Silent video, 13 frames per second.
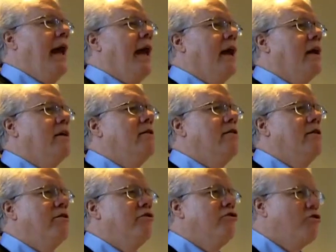
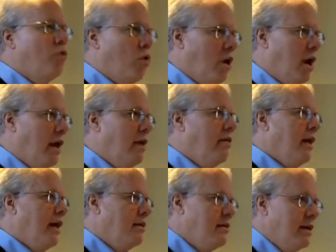And the story
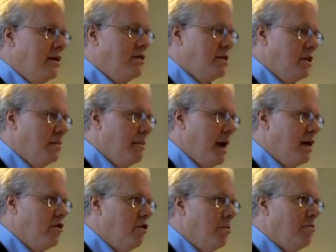that is in the
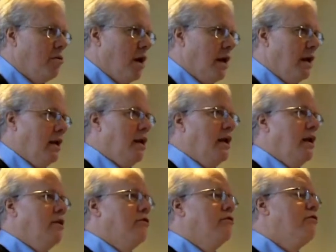back of their brain
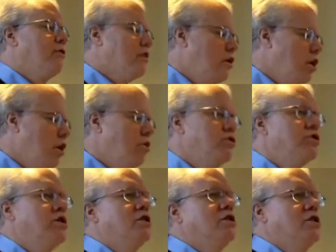is
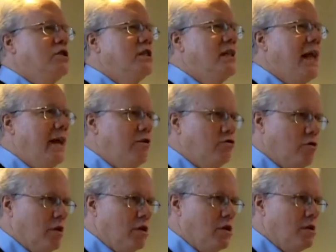closeness is
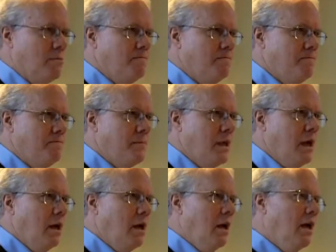dangerous.
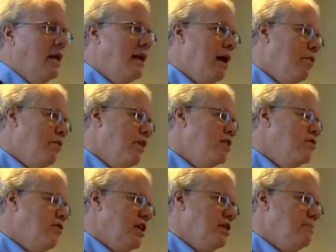Now, with
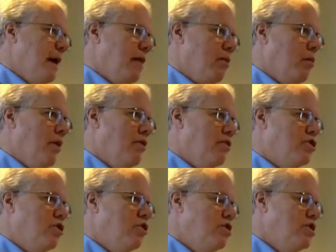each of these, by the way,
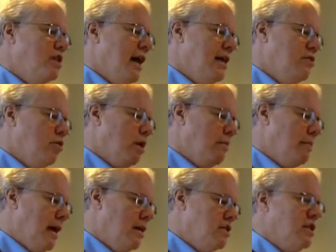there's a good side to it and
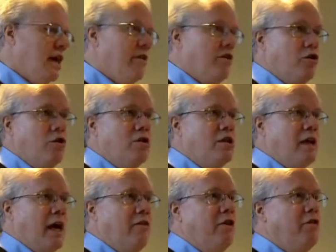a bad side. The good
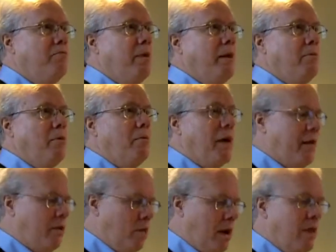side, these people,
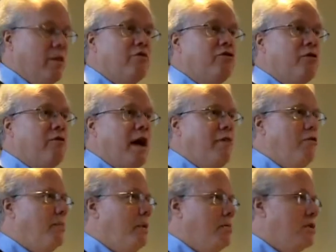by the way, the
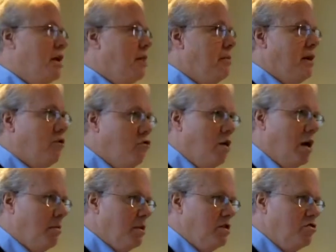survival people, tend to be
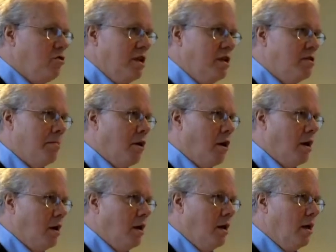incredibly street
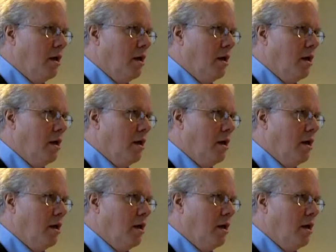smart.